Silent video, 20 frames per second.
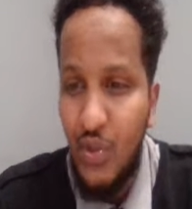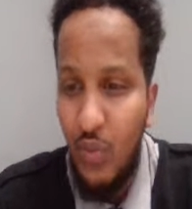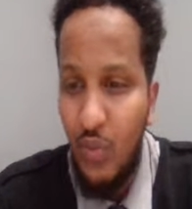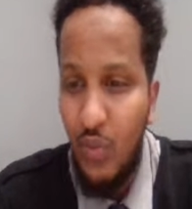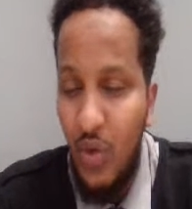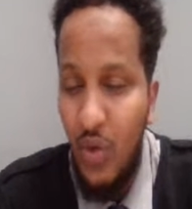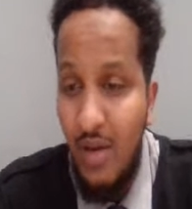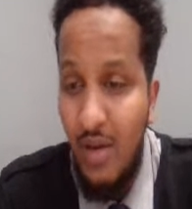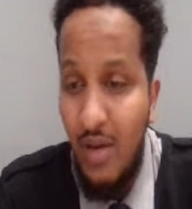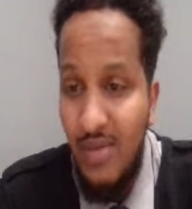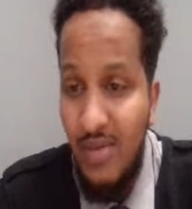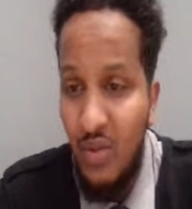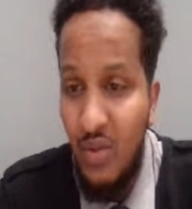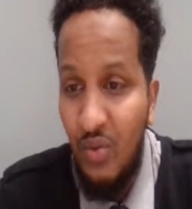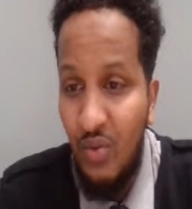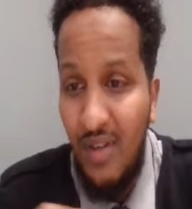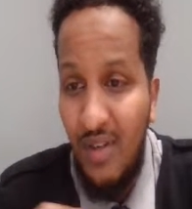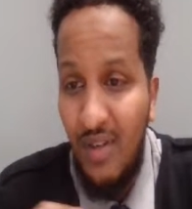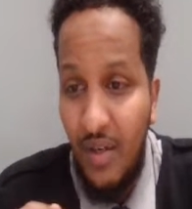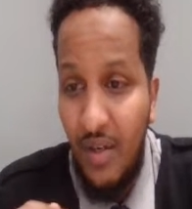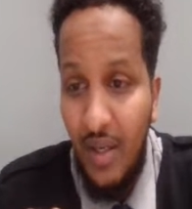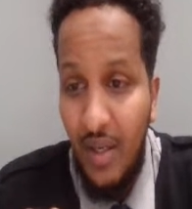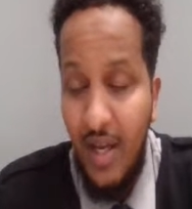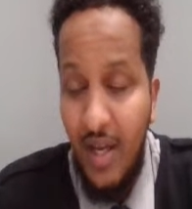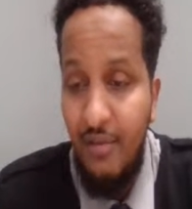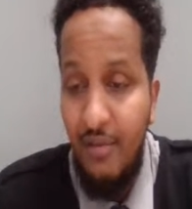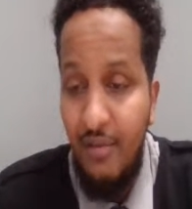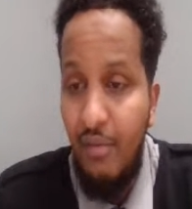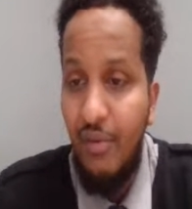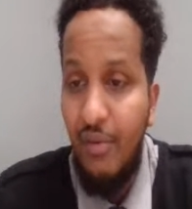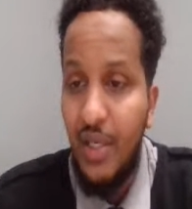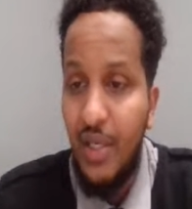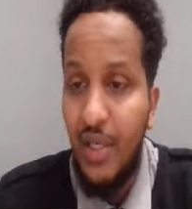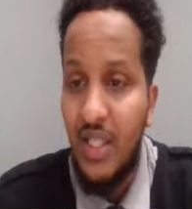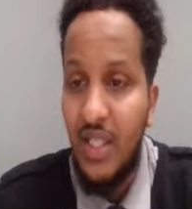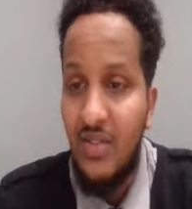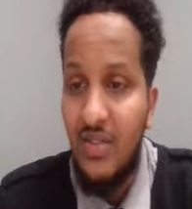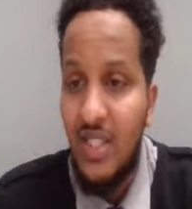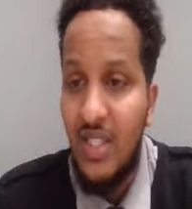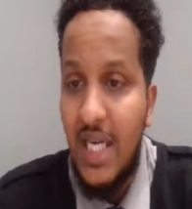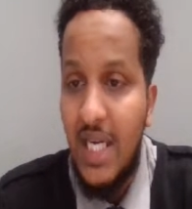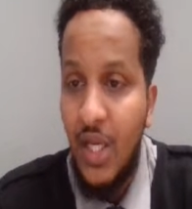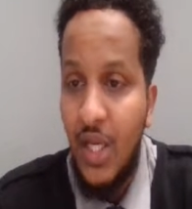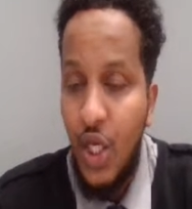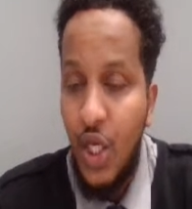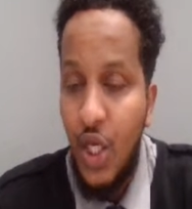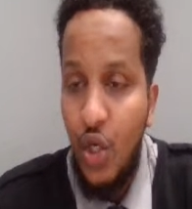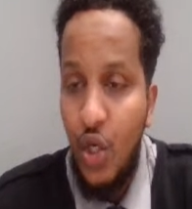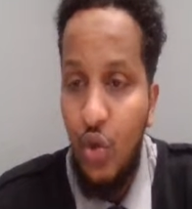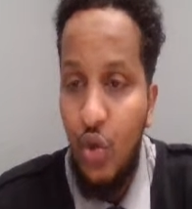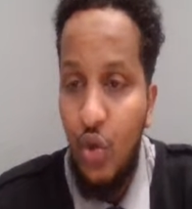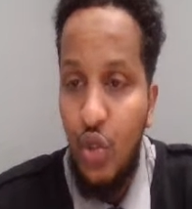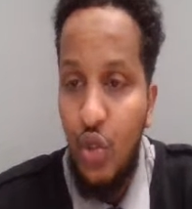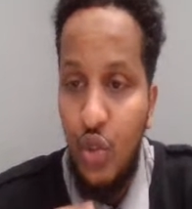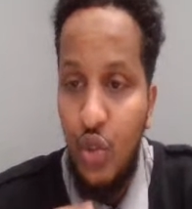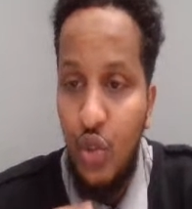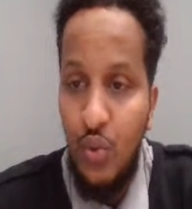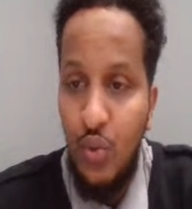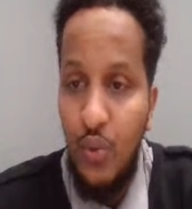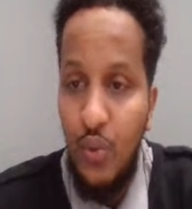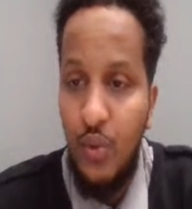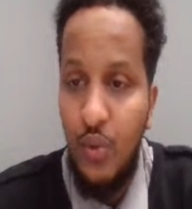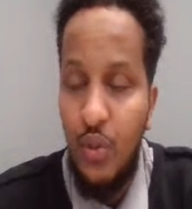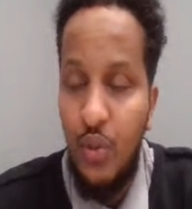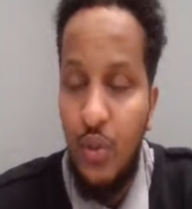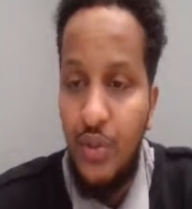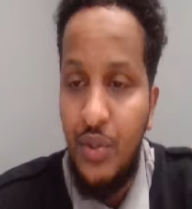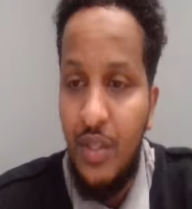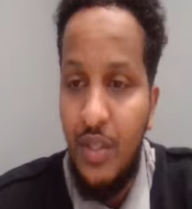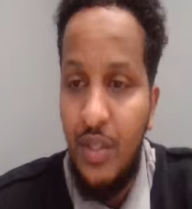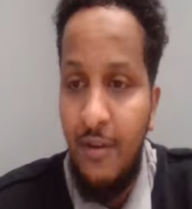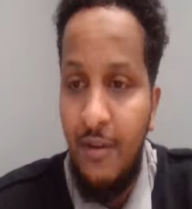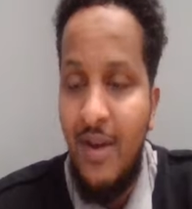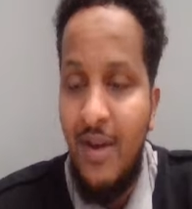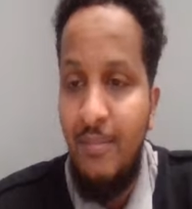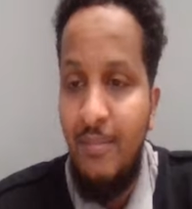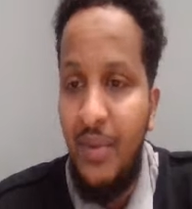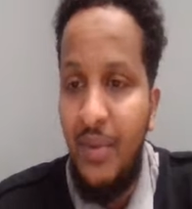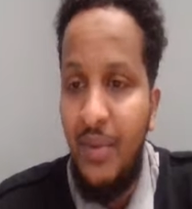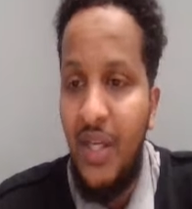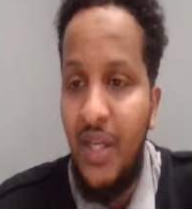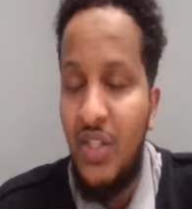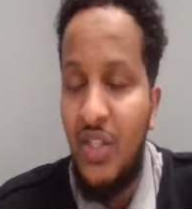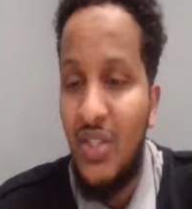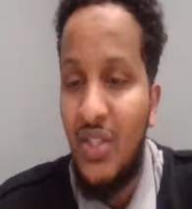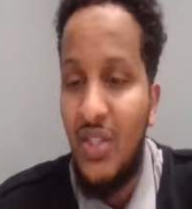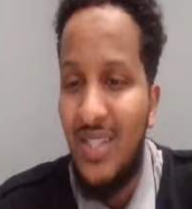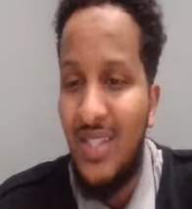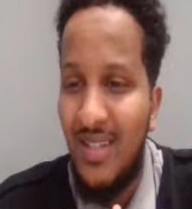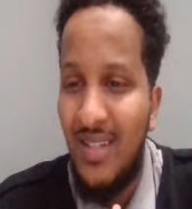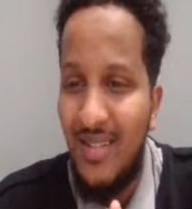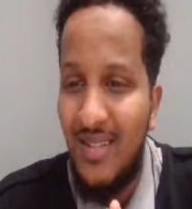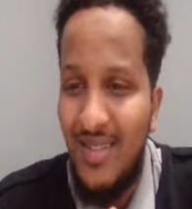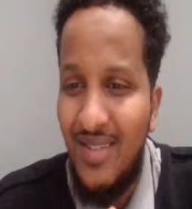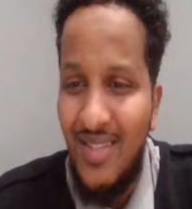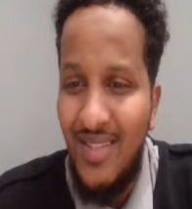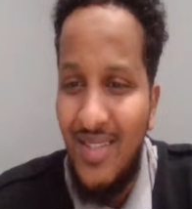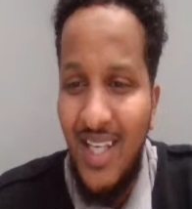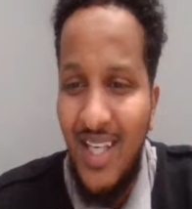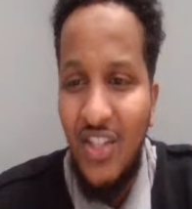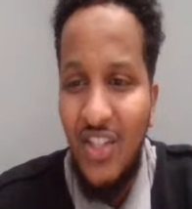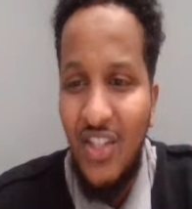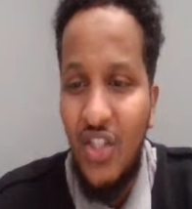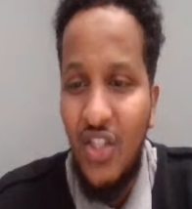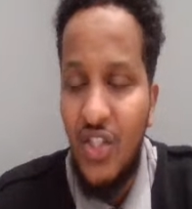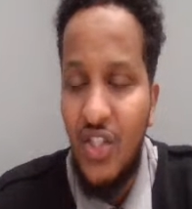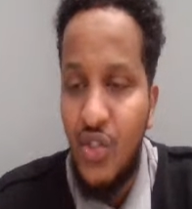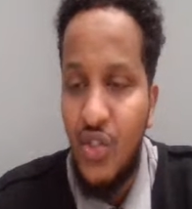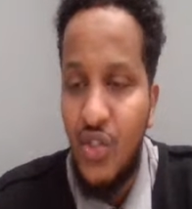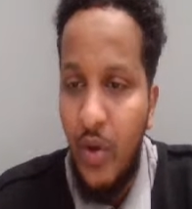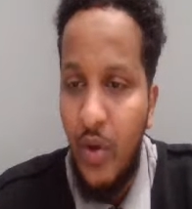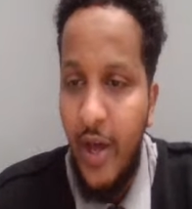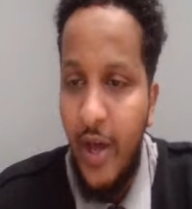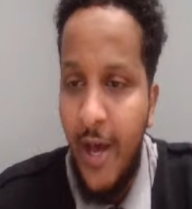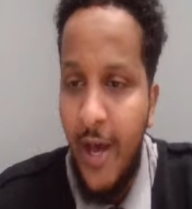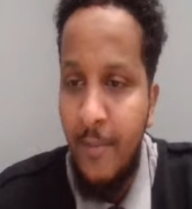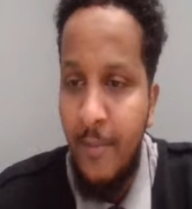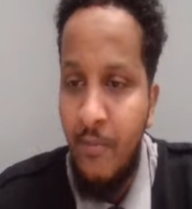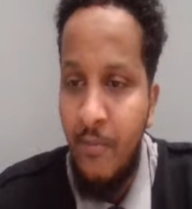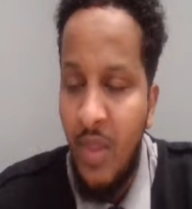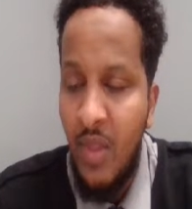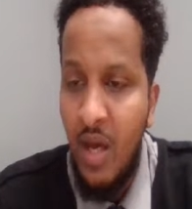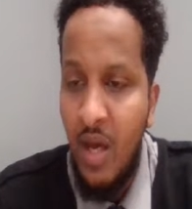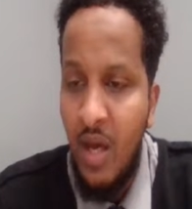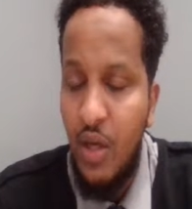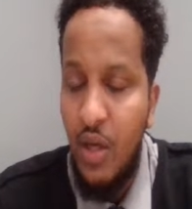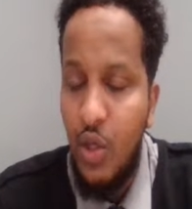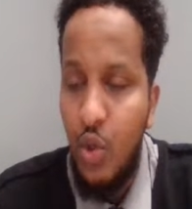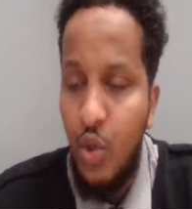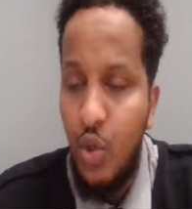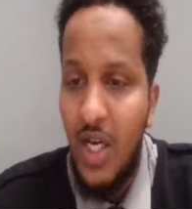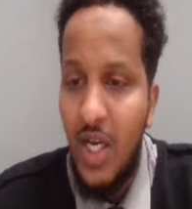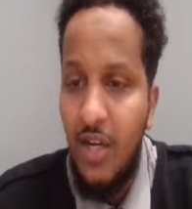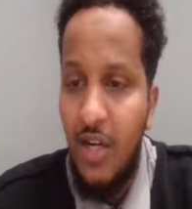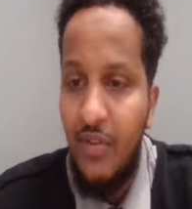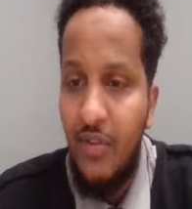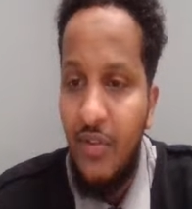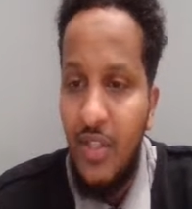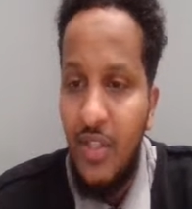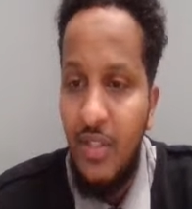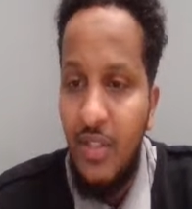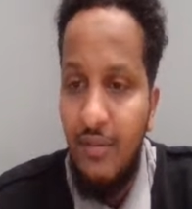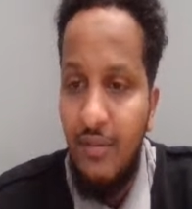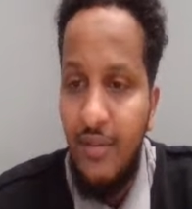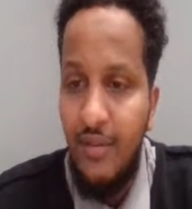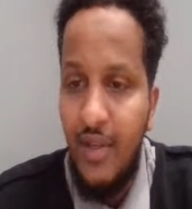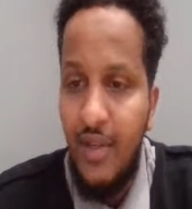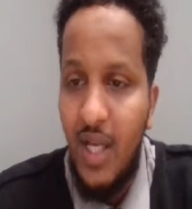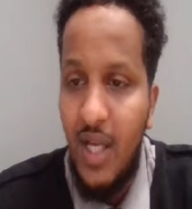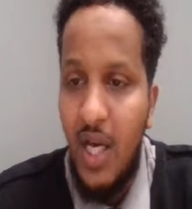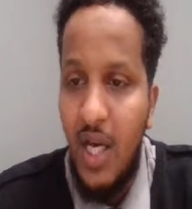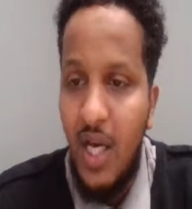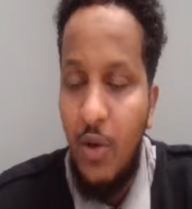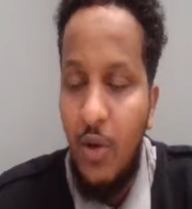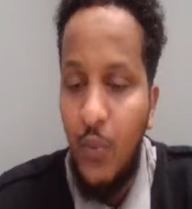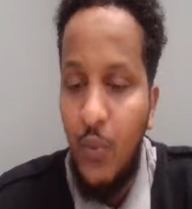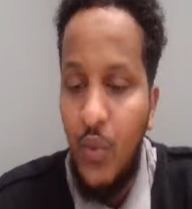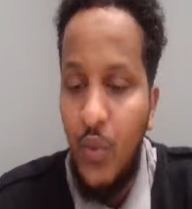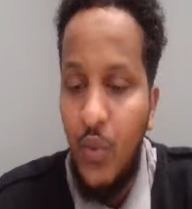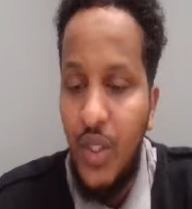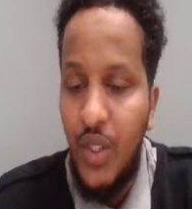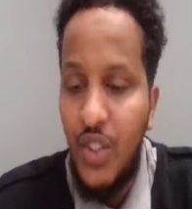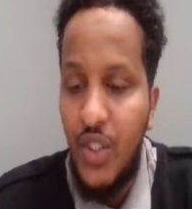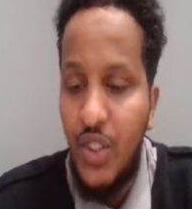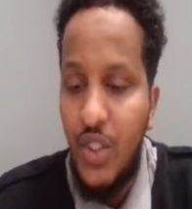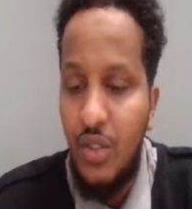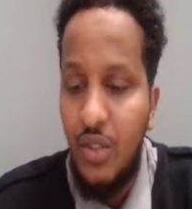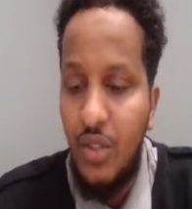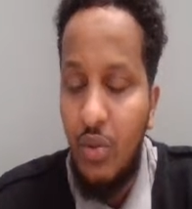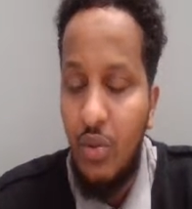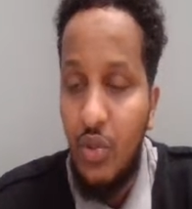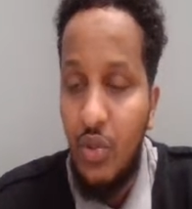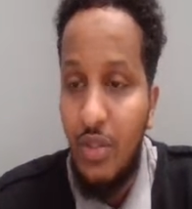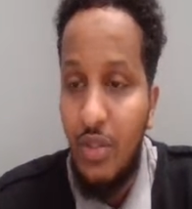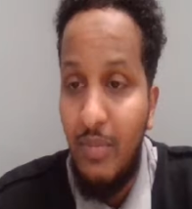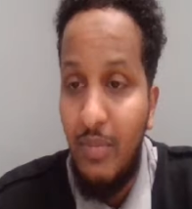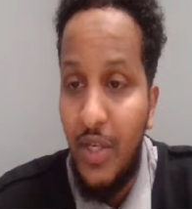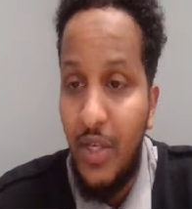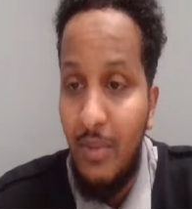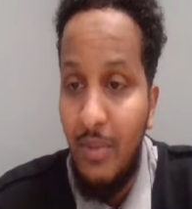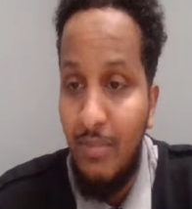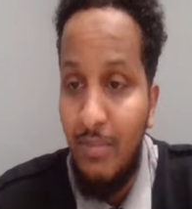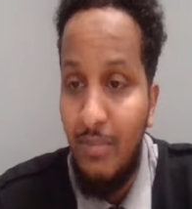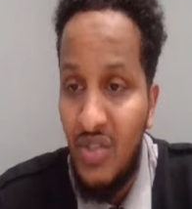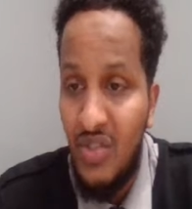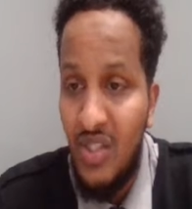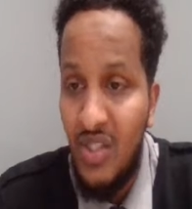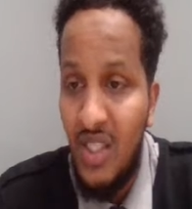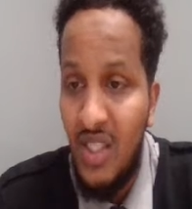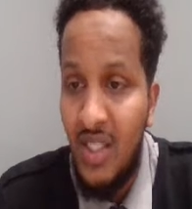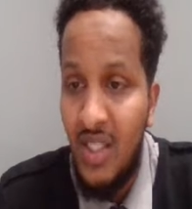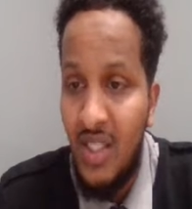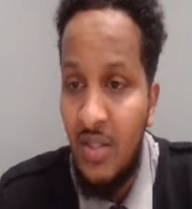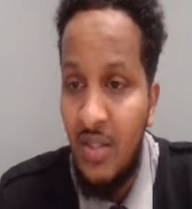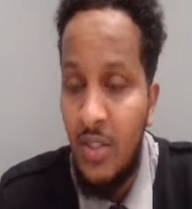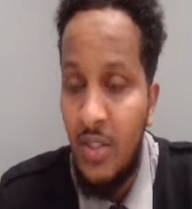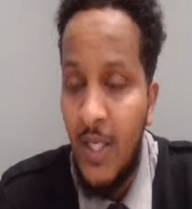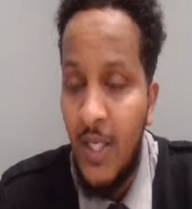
So what I mean with filling out everything is that you go to your fan page. There's a sections where you kind of need to fill out, which talks about your business,